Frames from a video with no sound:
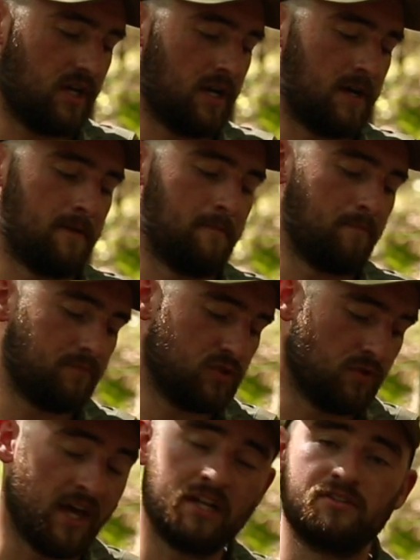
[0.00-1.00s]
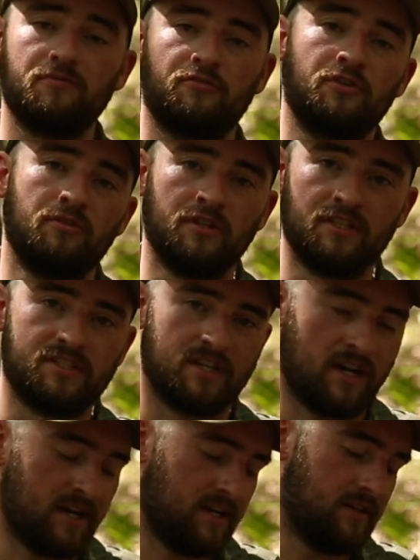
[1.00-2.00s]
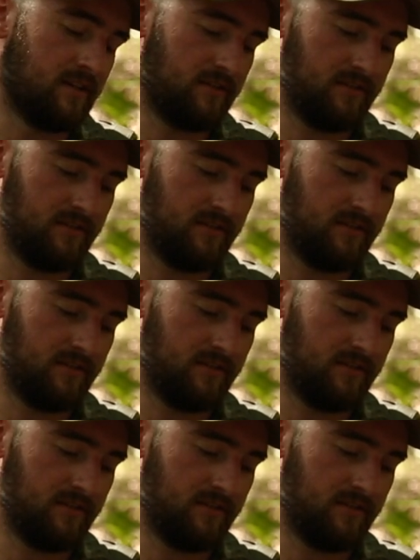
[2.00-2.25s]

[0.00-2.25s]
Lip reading: So that is up for you to decide.